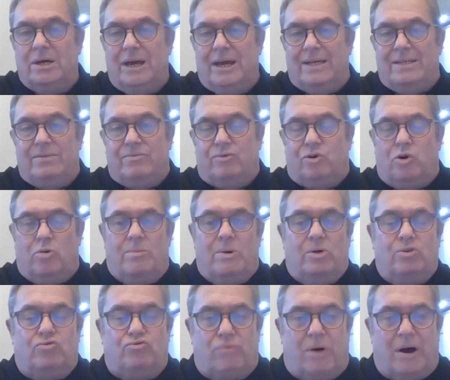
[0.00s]
It's
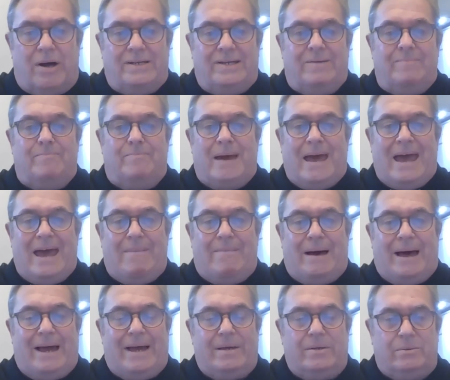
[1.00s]
almost riding
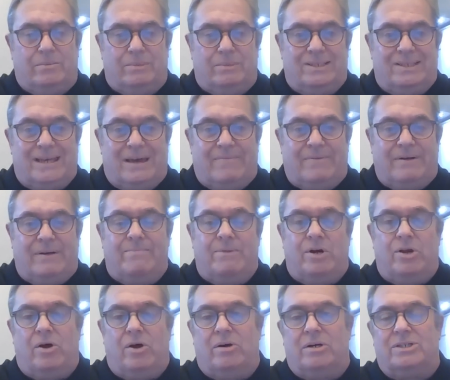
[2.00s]
bareback. Number 7,
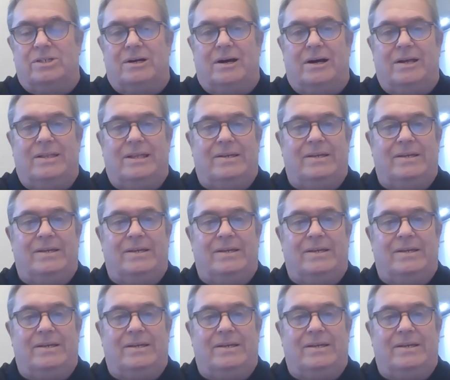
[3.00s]
Monoxide.